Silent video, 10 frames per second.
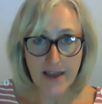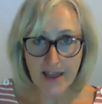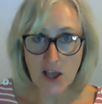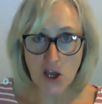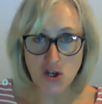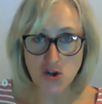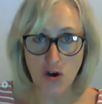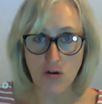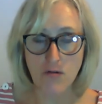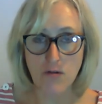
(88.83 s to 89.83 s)
in
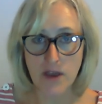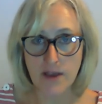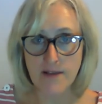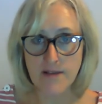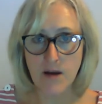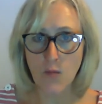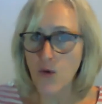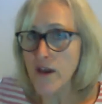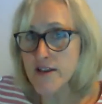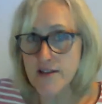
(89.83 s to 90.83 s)
control is that
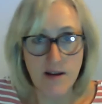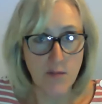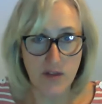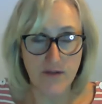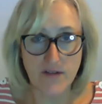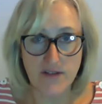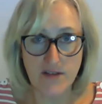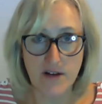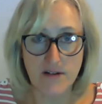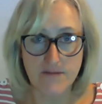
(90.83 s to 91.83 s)
we decide what the
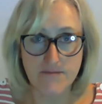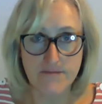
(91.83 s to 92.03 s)
filters are.